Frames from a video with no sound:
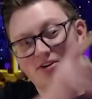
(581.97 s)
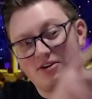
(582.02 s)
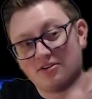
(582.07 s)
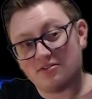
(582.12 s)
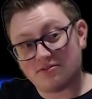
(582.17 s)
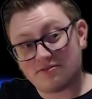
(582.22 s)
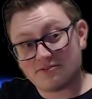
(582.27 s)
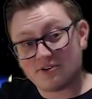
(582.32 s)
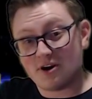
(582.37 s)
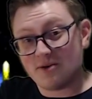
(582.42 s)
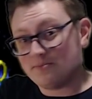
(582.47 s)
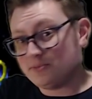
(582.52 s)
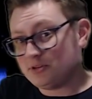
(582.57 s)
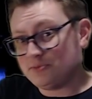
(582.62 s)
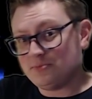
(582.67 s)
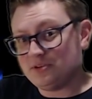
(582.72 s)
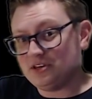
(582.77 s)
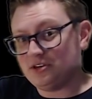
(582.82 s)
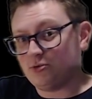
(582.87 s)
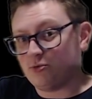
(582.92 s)
confirmed to
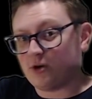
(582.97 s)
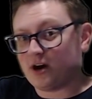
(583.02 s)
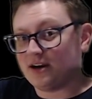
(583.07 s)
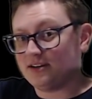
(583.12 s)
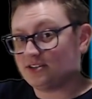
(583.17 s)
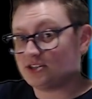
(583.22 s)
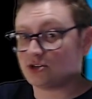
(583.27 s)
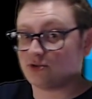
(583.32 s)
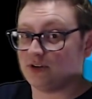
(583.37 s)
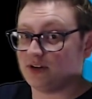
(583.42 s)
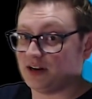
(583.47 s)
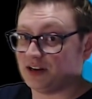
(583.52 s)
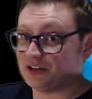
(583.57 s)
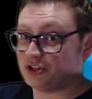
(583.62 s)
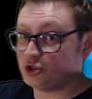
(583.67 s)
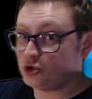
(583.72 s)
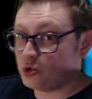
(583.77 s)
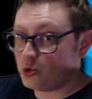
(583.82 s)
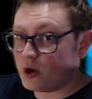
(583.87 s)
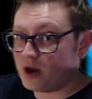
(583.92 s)
be in widescreen on
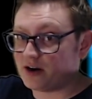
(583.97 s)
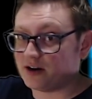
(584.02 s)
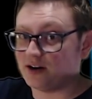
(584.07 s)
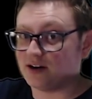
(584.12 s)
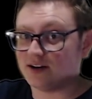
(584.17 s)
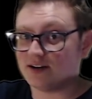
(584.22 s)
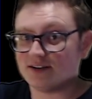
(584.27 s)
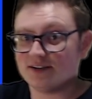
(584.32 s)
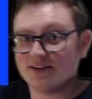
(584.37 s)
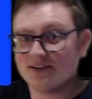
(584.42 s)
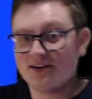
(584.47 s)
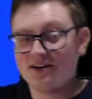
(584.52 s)
Twitter,